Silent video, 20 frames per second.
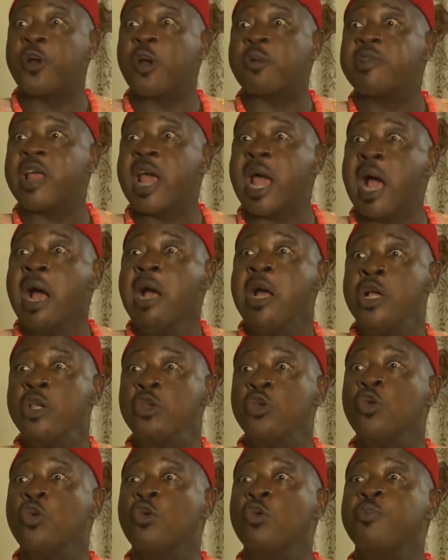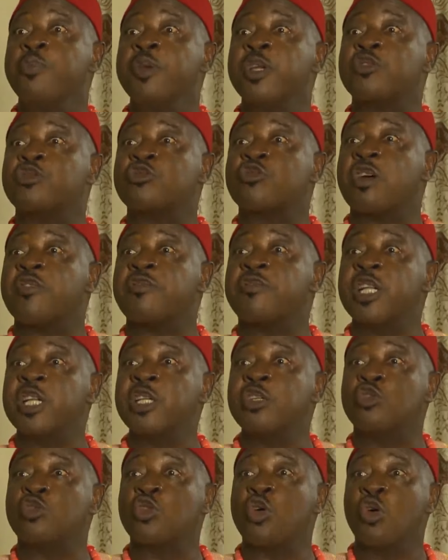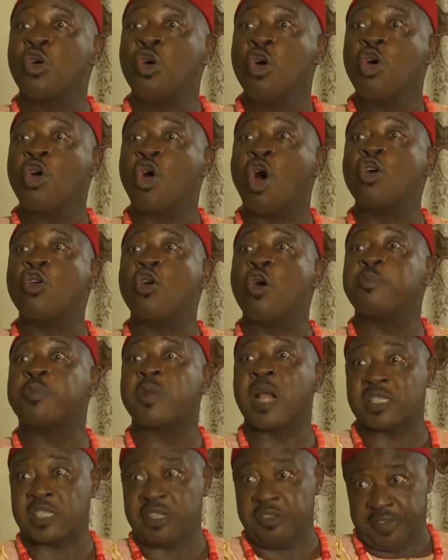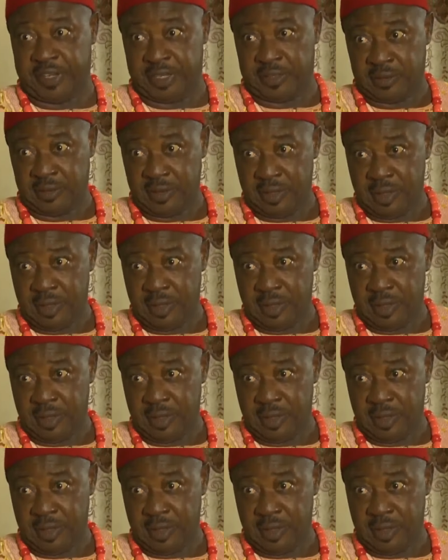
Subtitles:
from there you'll be traveling to Congo Brazzaville,